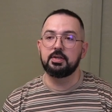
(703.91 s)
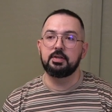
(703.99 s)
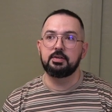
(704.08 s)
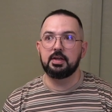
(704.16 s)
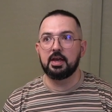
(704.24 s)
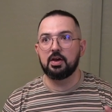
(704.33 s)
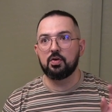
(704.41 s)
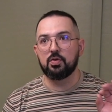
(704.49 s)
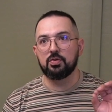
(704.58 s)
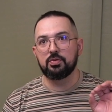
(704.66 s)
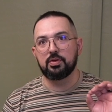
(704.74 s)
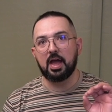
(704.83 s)

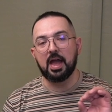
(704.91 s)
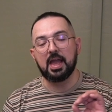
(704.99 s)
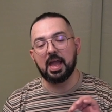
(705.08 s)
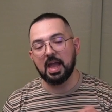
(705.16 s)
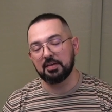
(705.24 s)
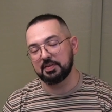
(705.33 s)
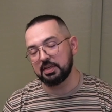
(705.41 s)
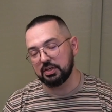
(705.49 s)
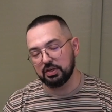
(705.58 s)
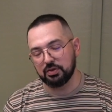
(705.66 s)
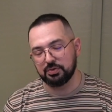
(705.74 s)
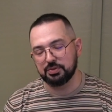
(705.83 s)
Now, I haven't
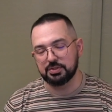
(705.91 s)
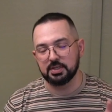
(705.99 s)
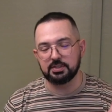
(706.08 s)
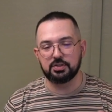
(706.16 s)
used the